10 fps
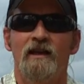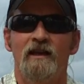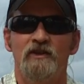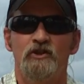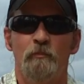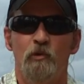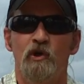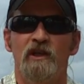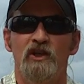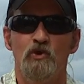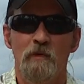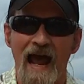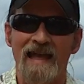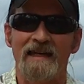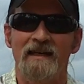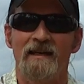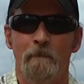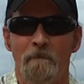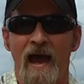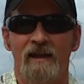is to put United
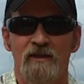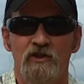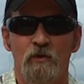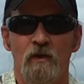back into